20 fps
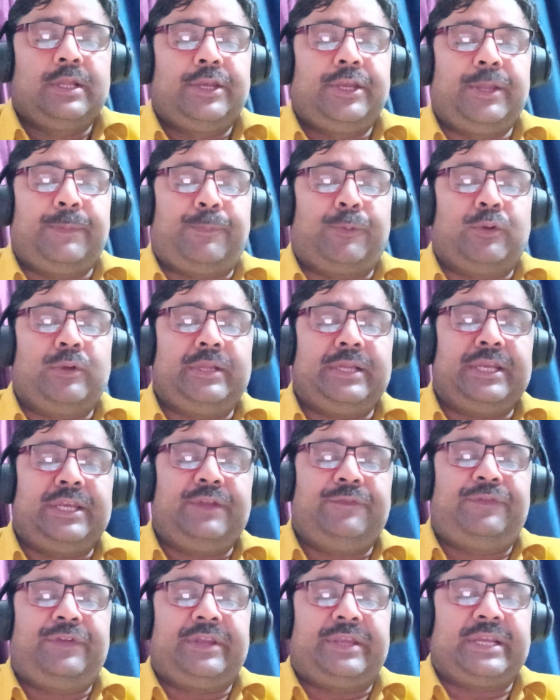Napoleon
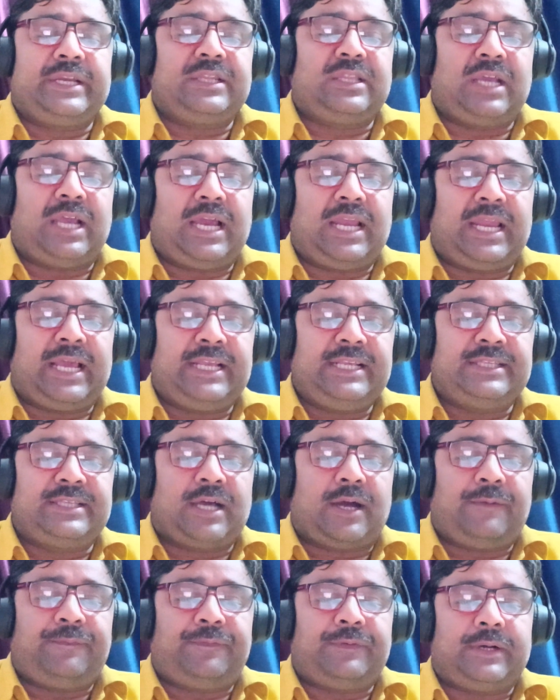defeated the alliance
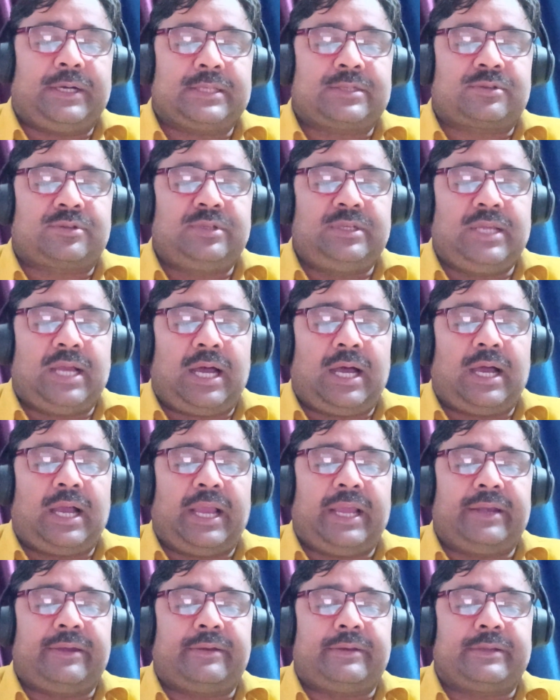of Austria
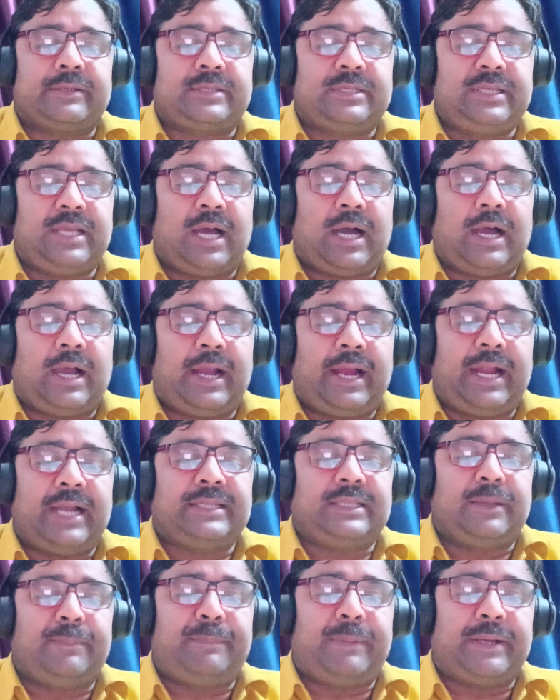and Russia
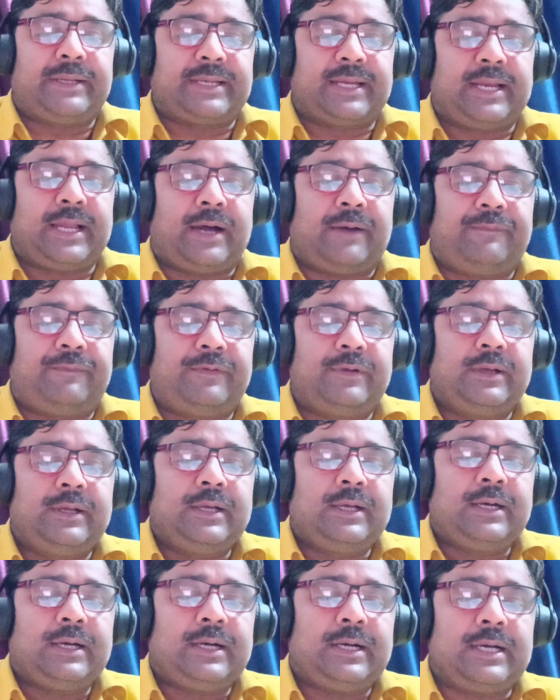at the Battle of
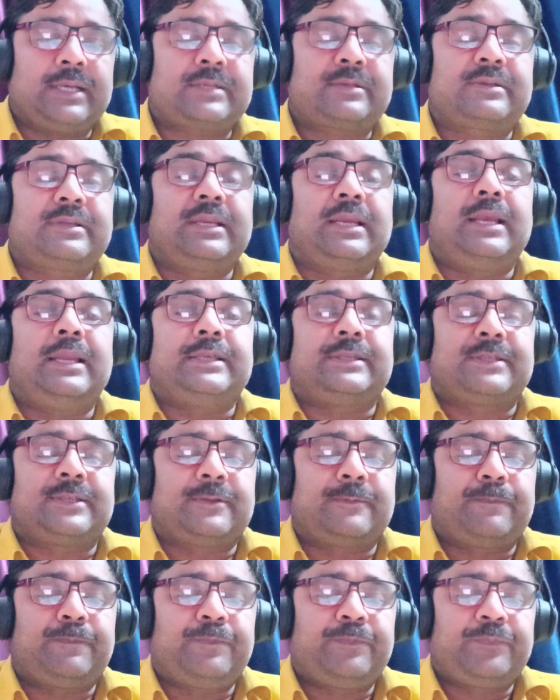Austerlitz
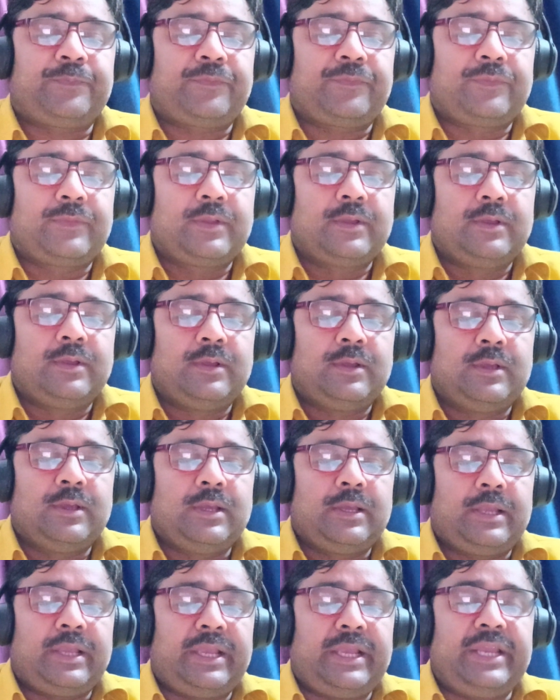
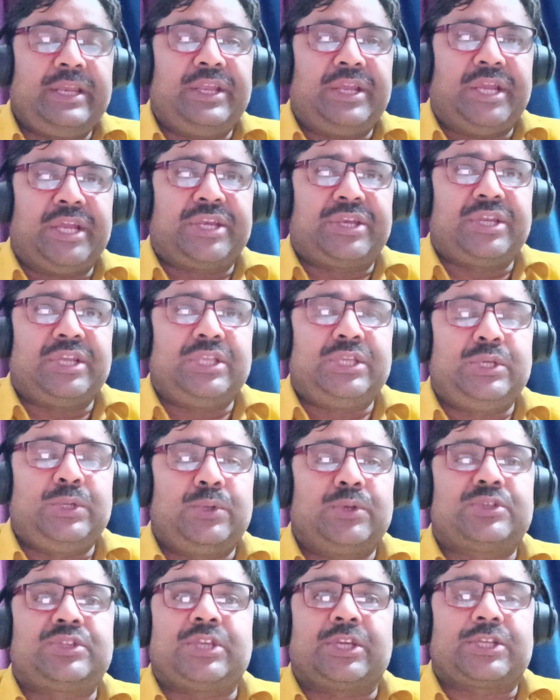in
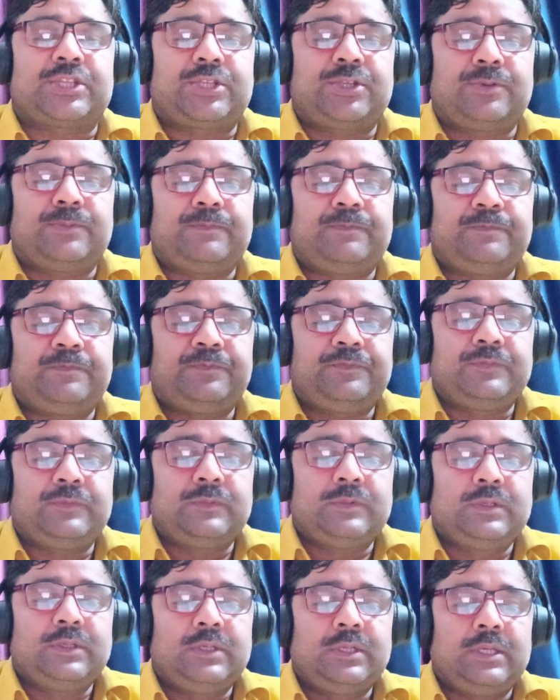1806.
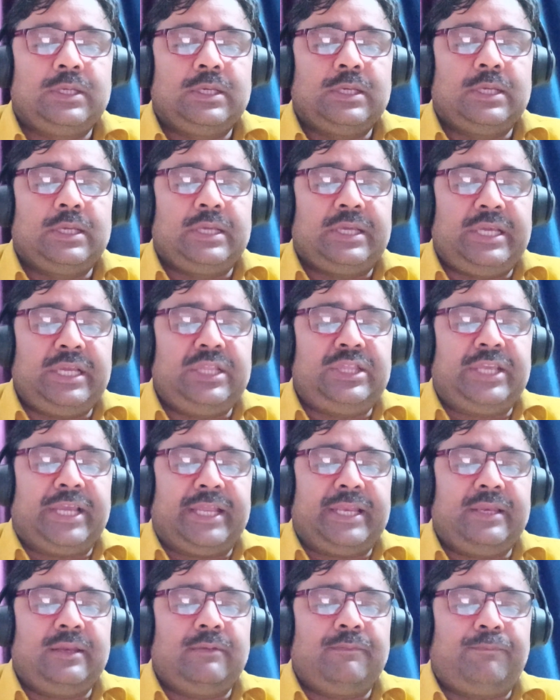He
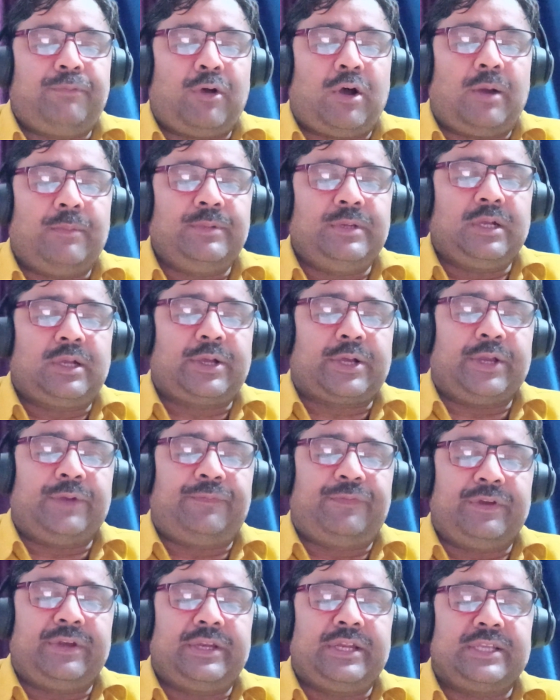then formed
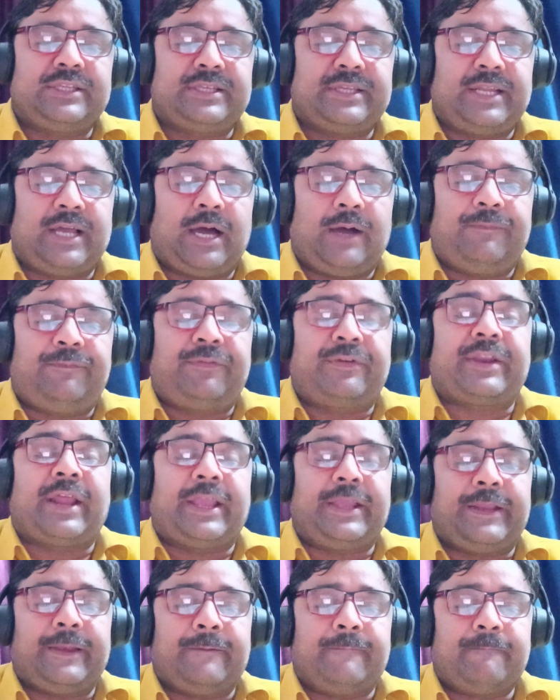Confederation of
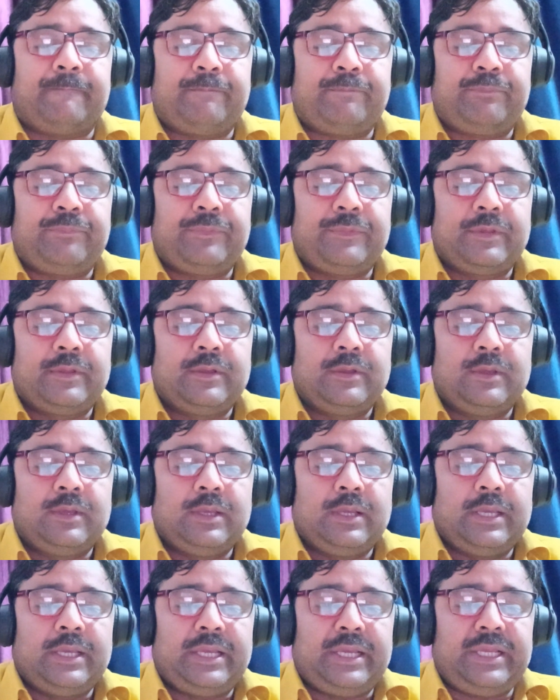Rhine.
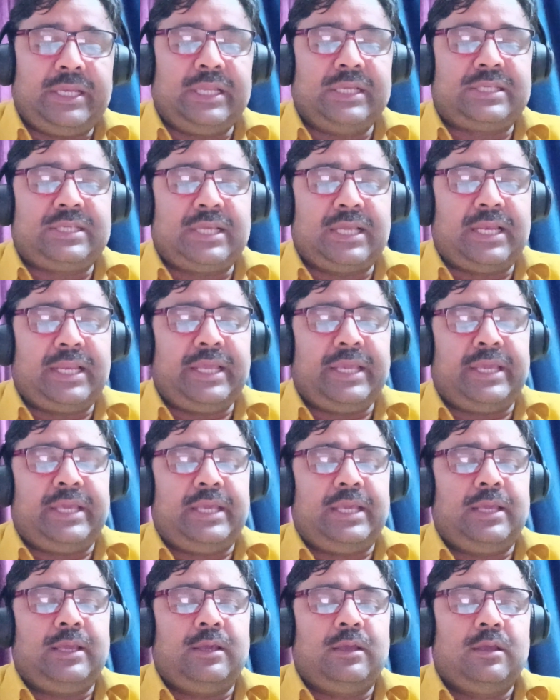
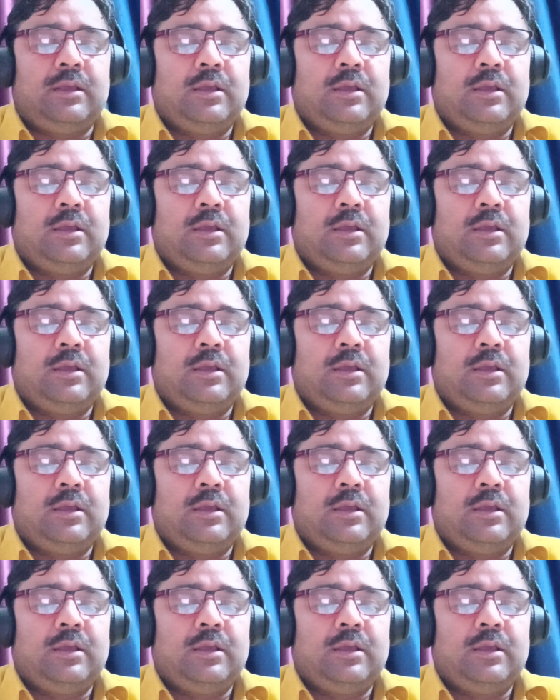Initially